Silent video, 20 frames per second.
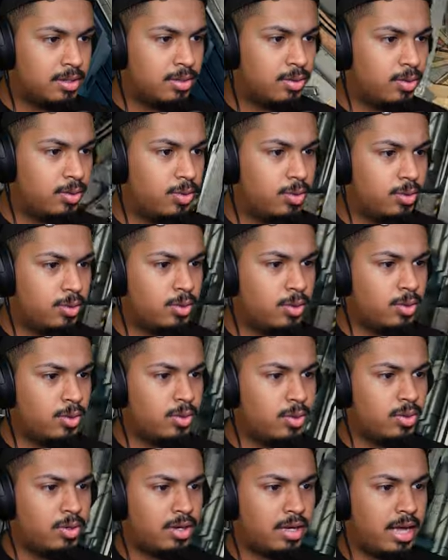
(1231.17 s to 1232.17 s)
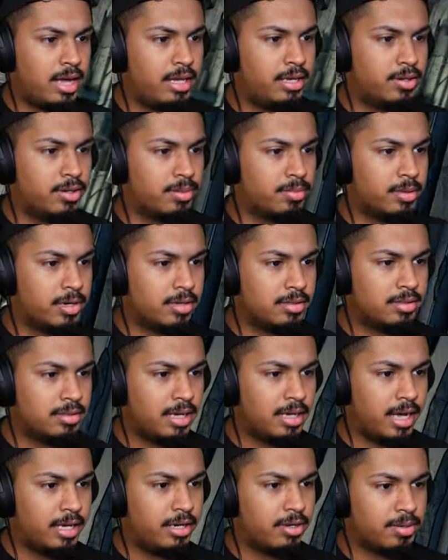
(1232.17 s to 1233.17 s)
Woohoo! How you doing, bro?
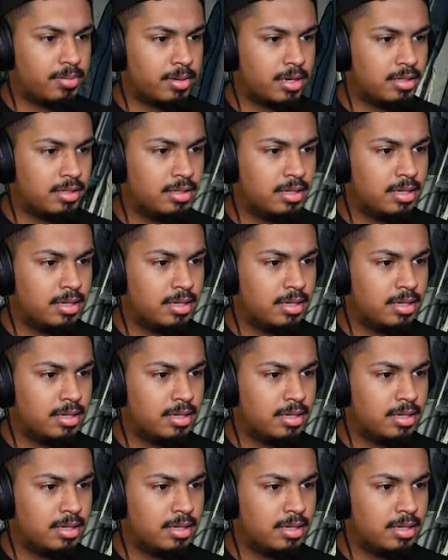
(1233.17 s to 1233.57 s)
How you doing, bro?